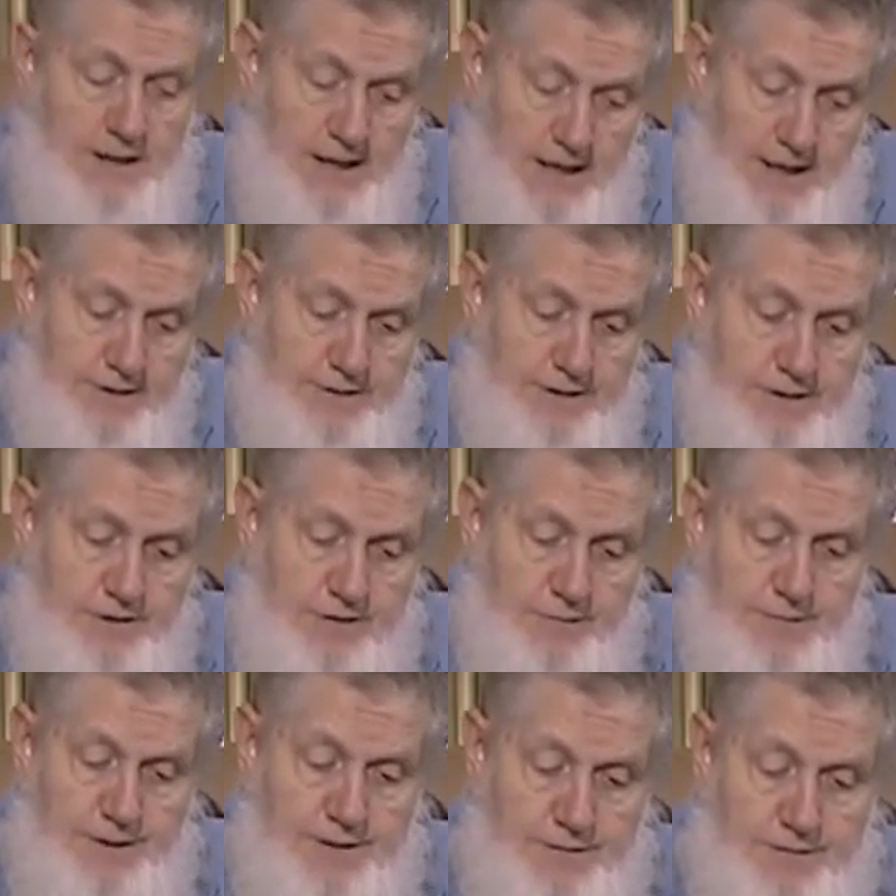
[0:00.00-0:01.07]
Later she told
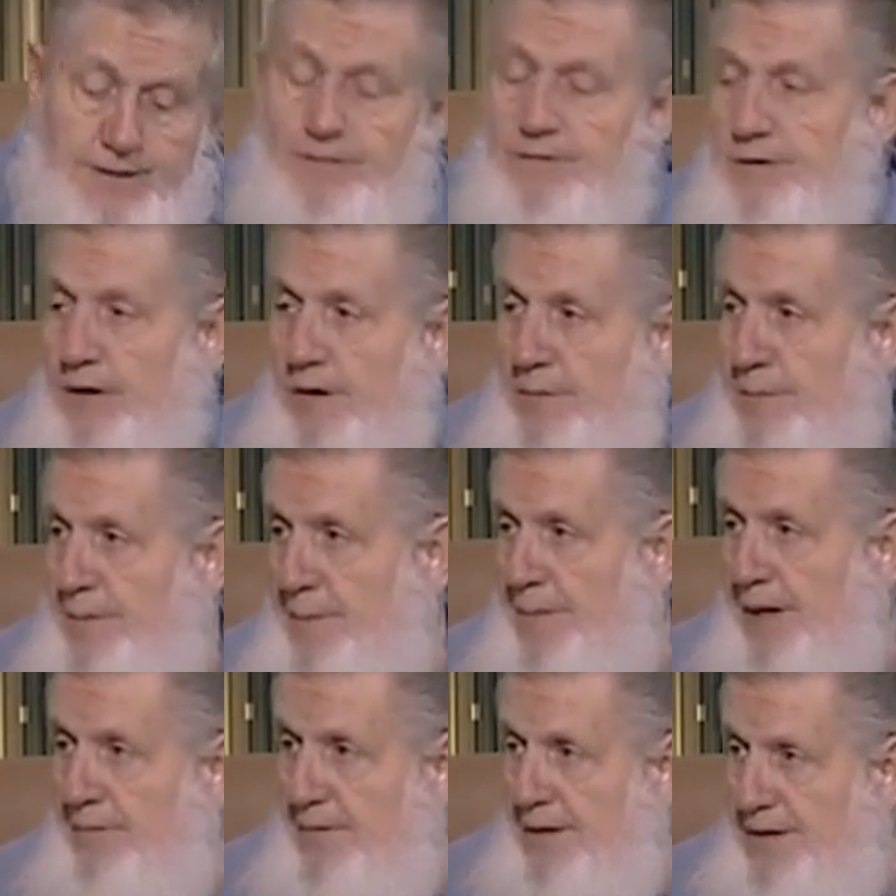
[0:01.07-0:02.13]
me, "Don't ever talk to me
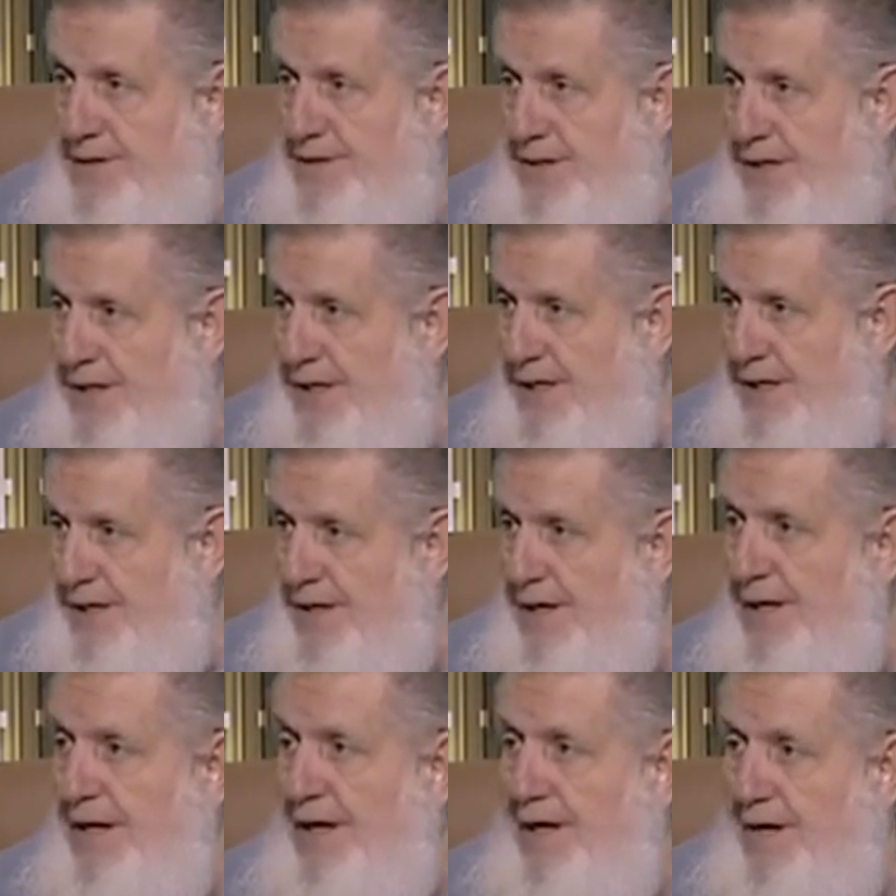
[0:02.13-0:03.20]
about religion again."
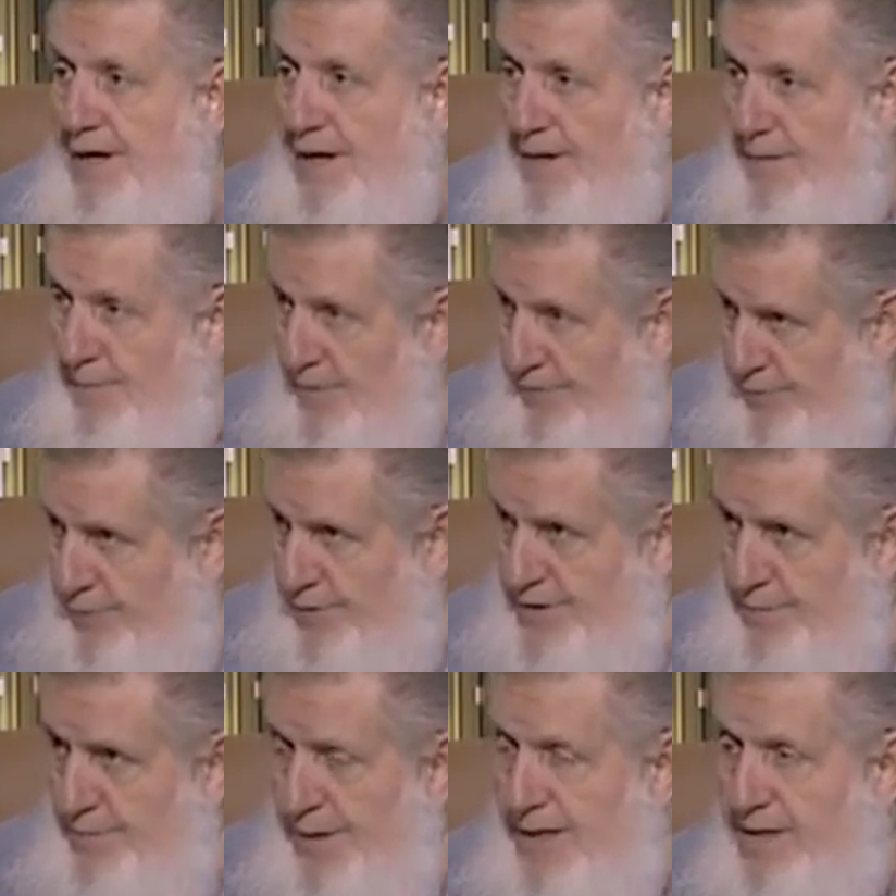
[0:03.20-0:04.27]
And before
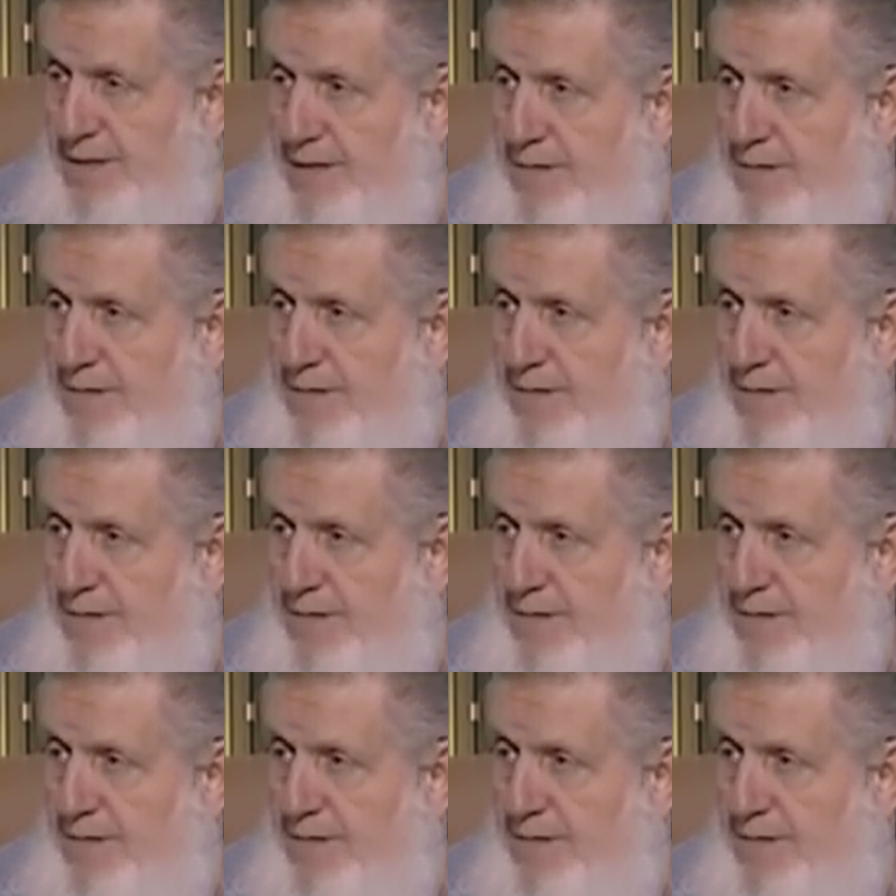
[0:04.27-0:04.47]
she passed